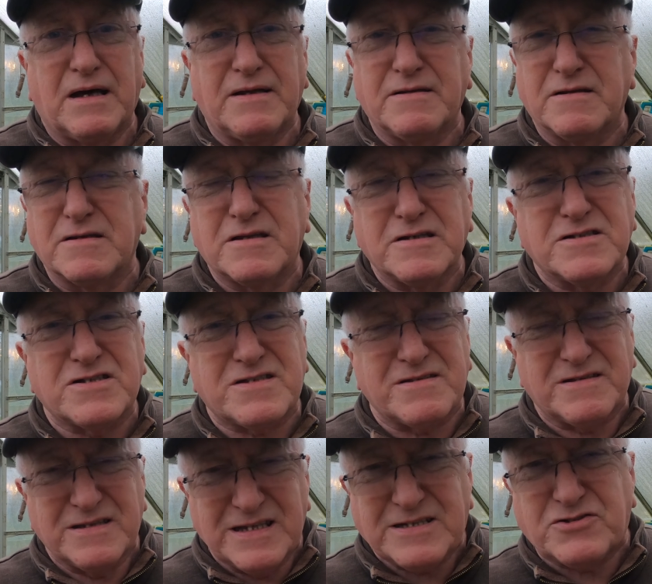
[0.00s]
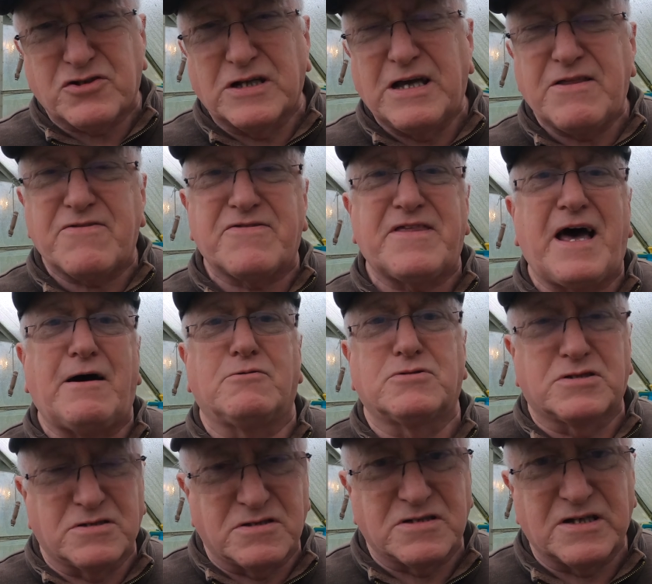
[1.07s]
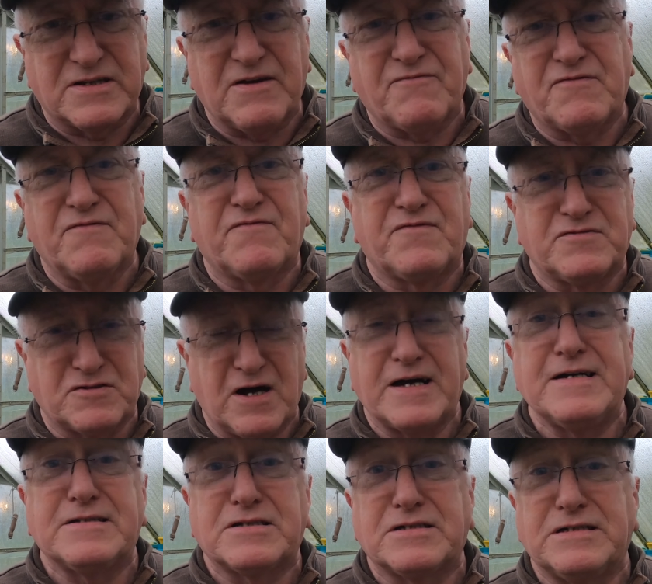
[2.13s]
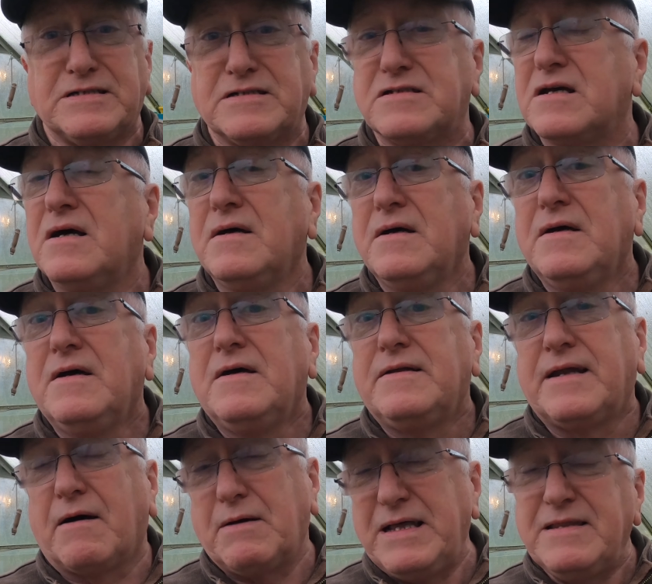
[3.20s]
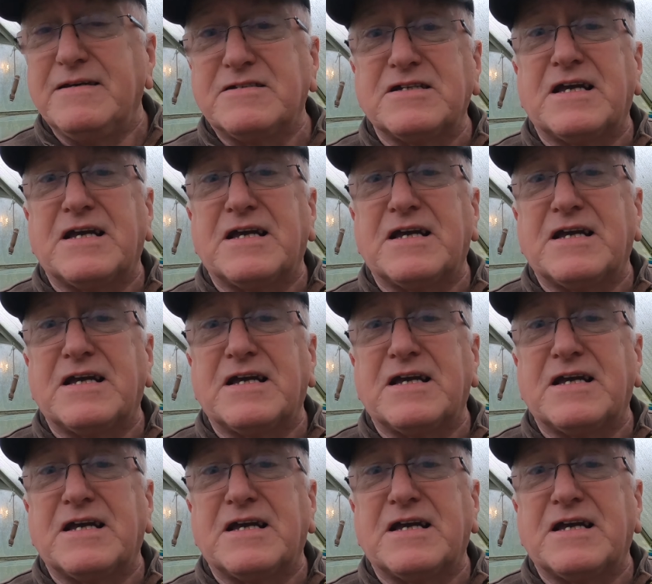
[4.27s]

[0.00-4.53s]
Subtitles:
and there's literally thousands of different varieties. Now, in this